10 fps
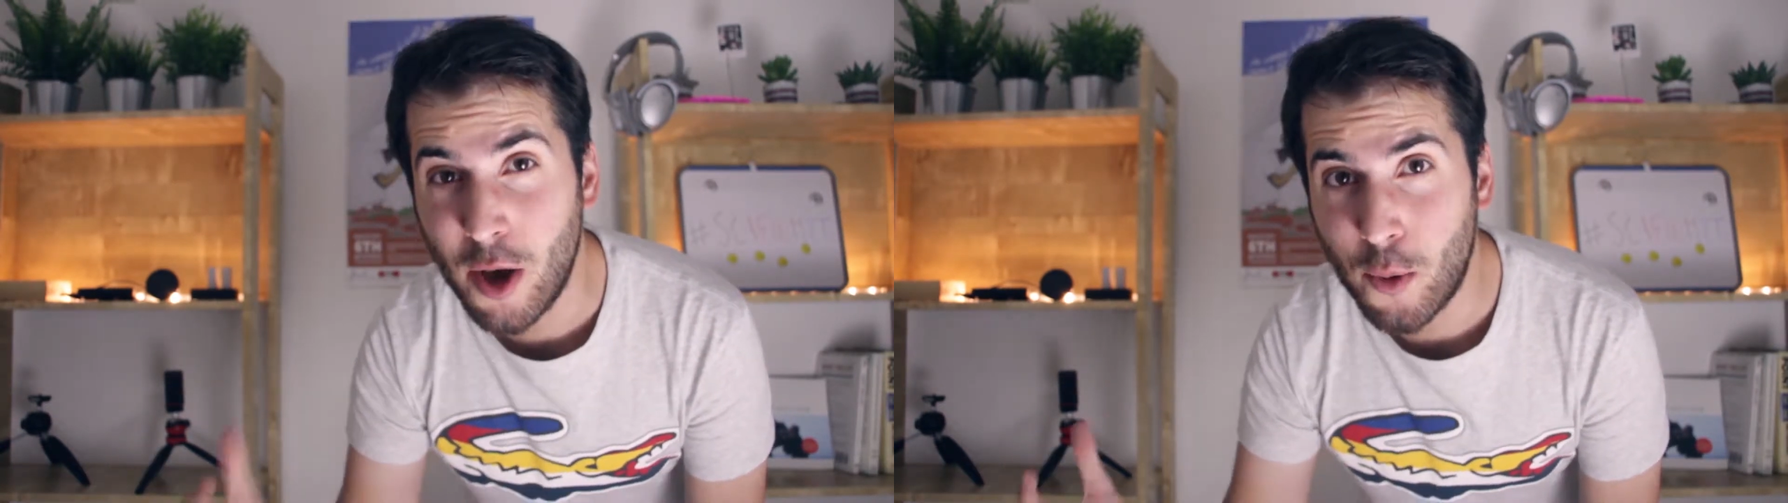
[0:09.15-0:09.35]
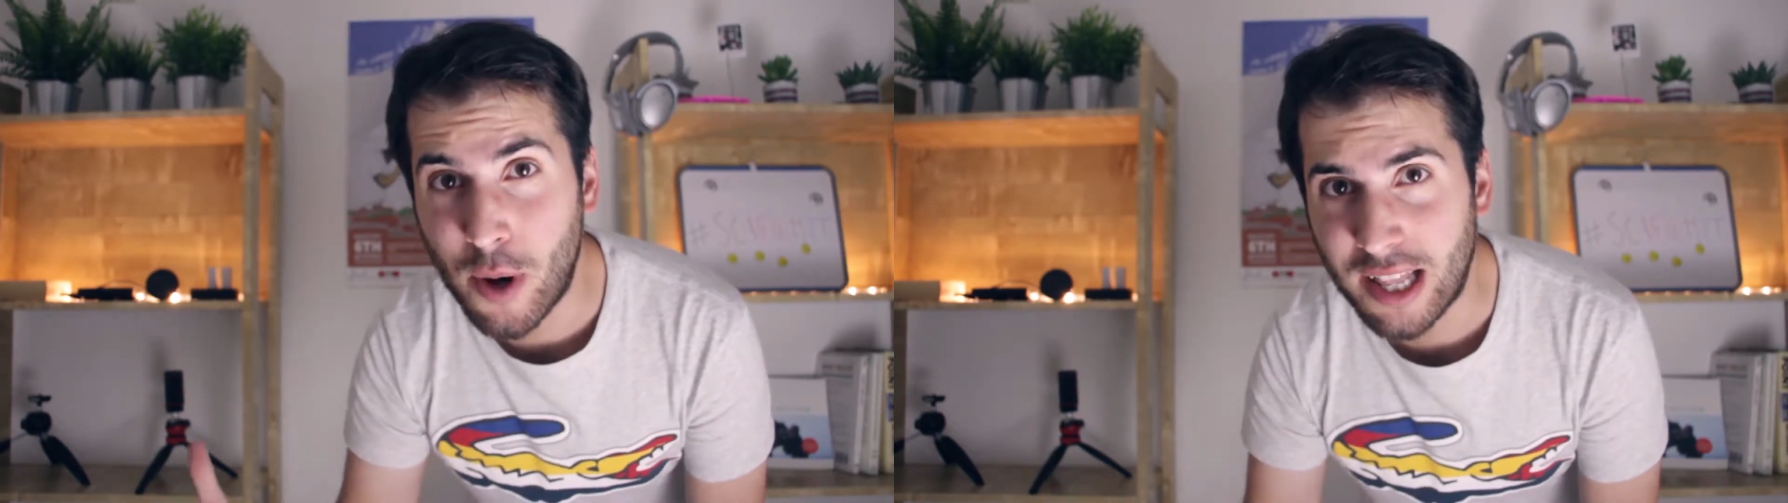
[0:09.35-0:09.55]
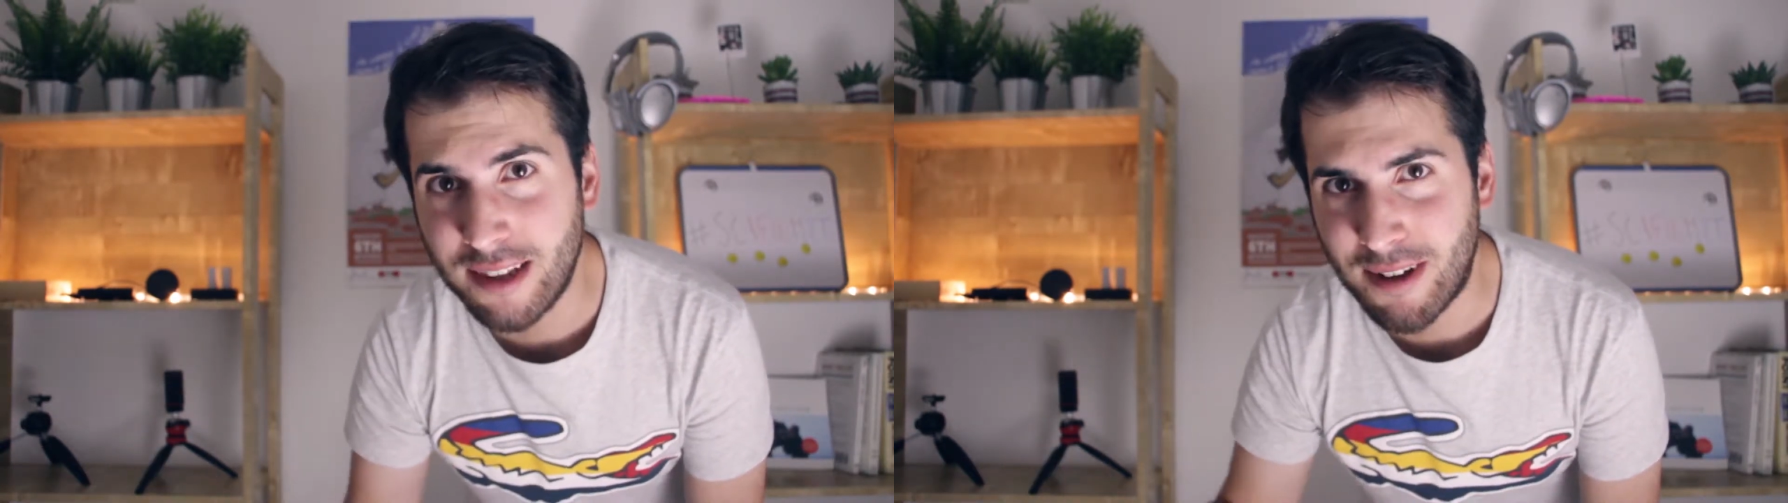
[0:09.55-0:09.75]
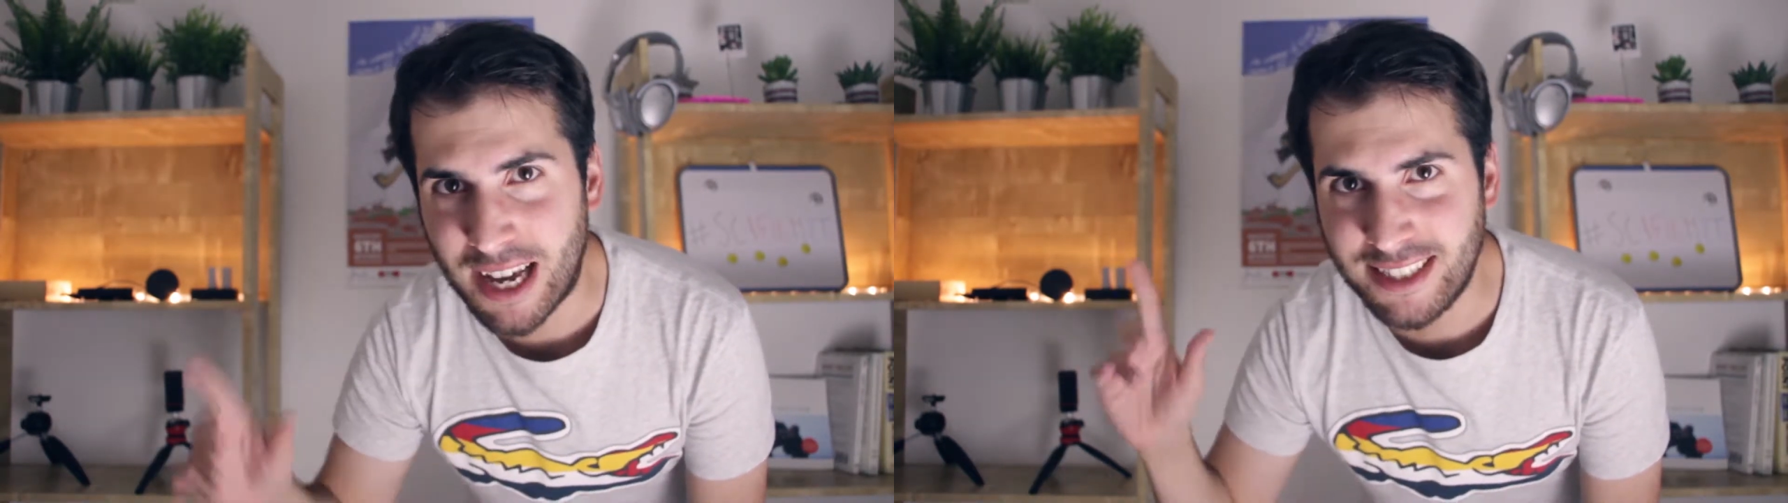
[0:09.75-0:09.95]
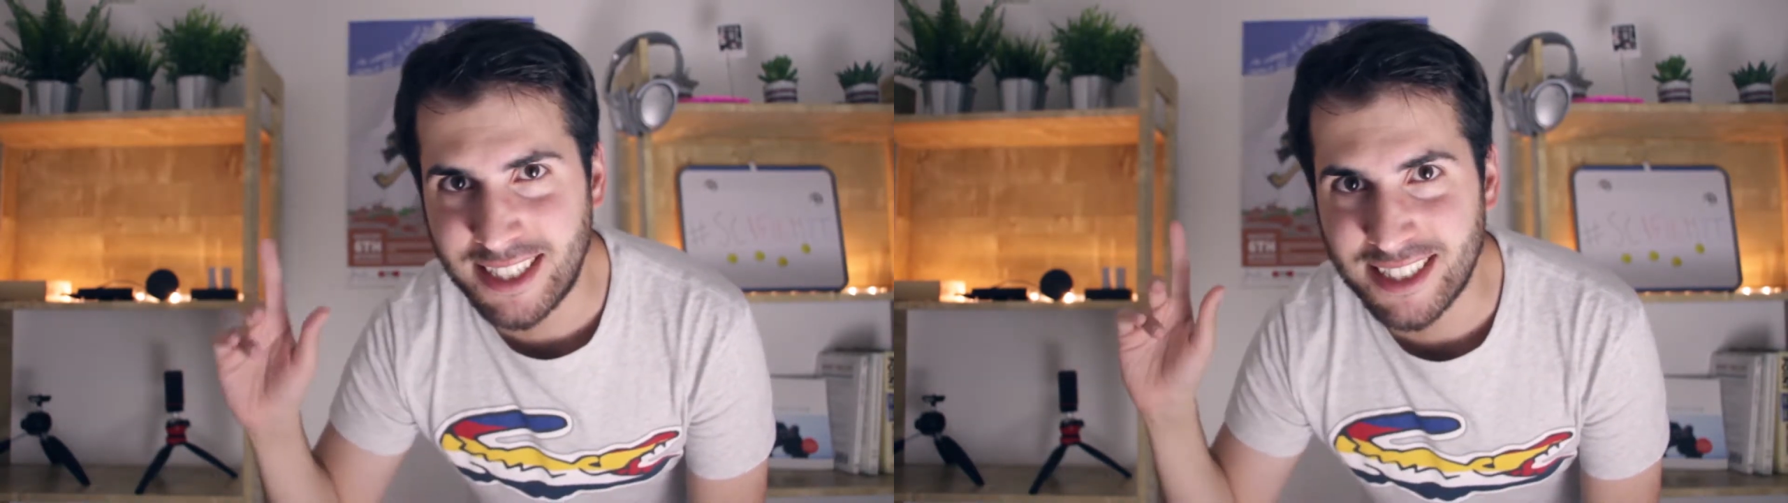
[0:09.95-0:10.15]
Well,
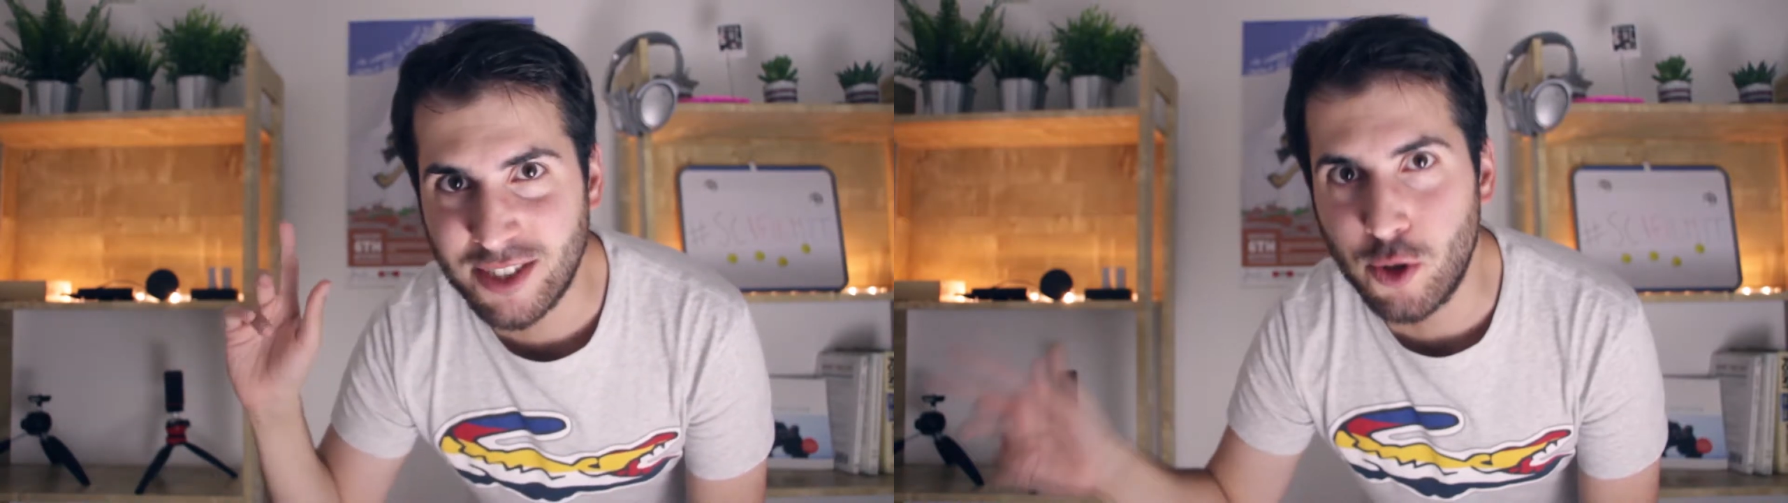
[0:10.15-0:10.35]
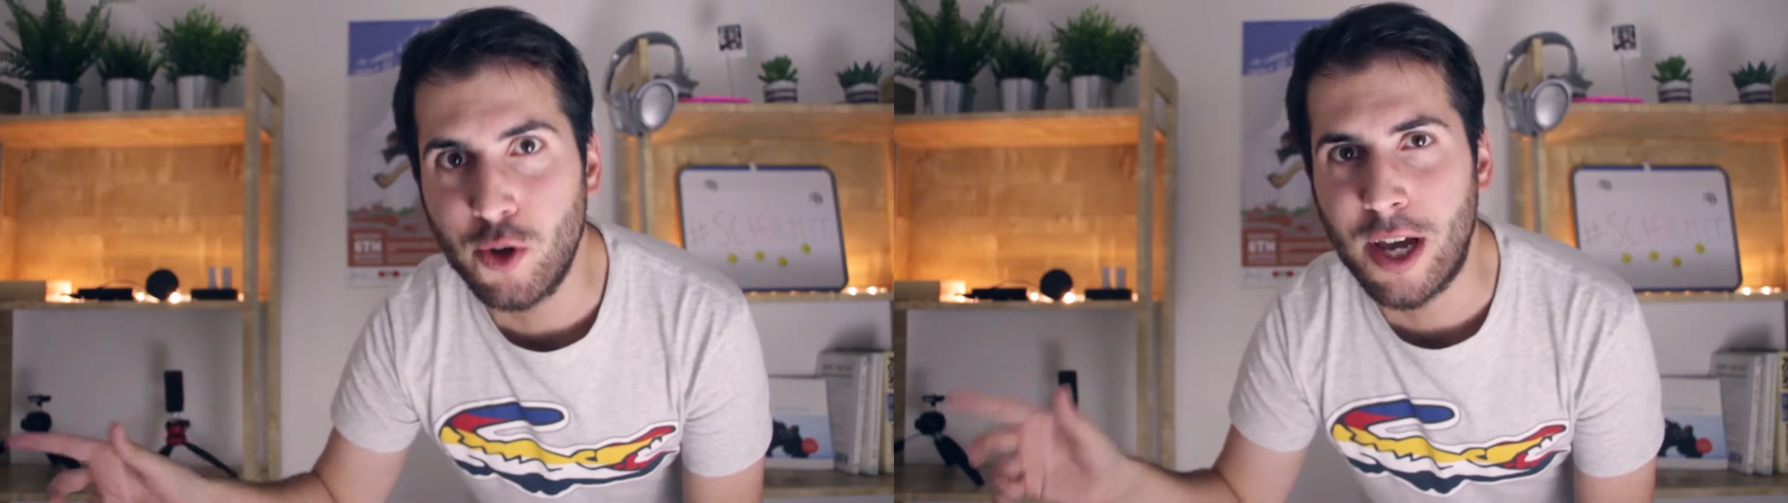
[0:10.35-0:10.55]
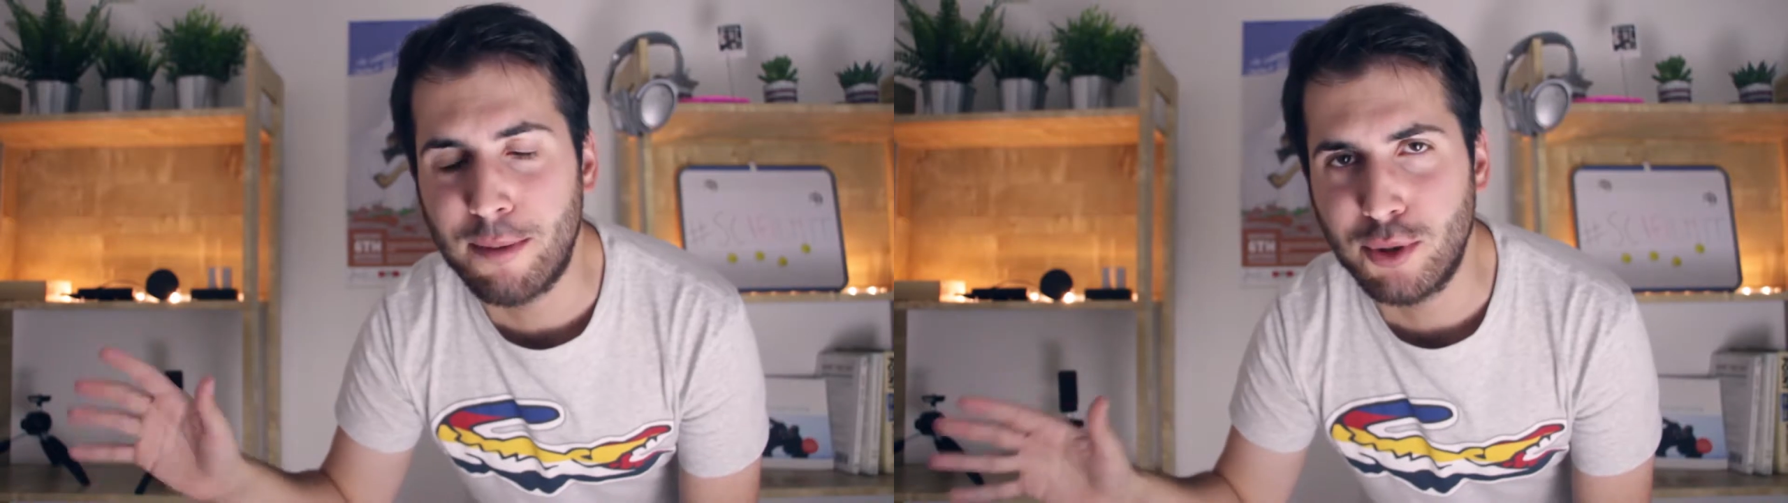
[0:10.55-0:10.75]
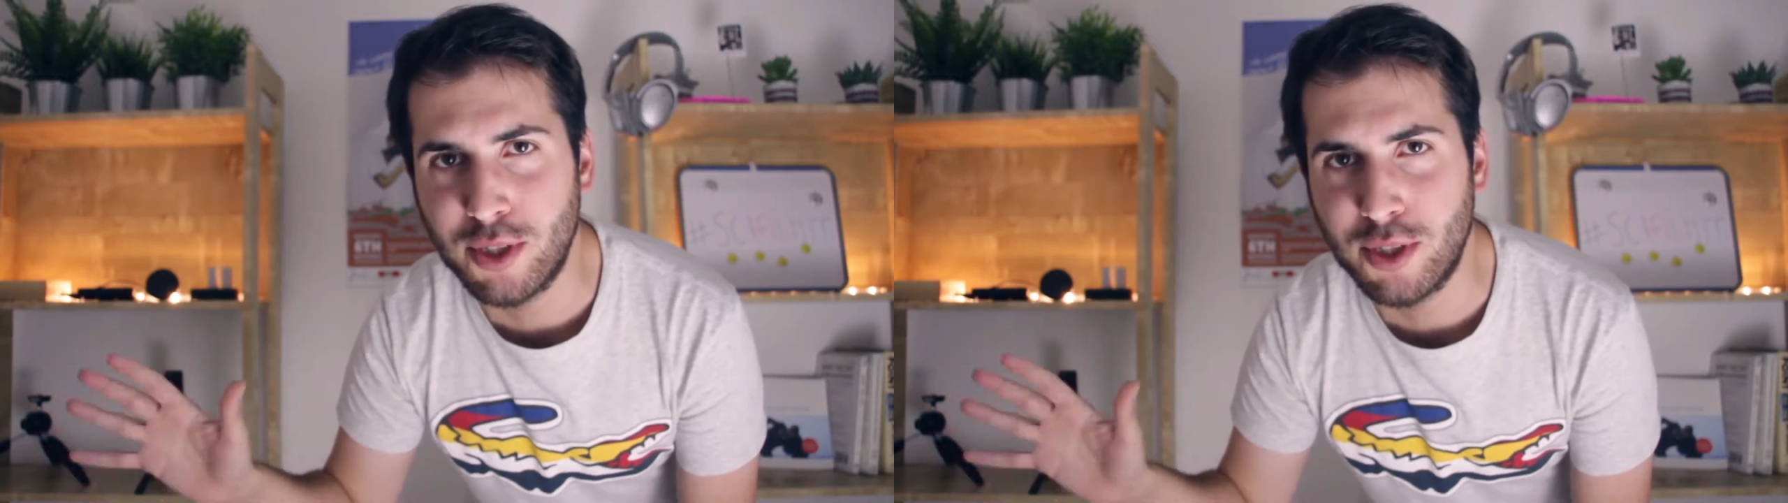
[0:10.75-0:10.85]
I'll just go and brew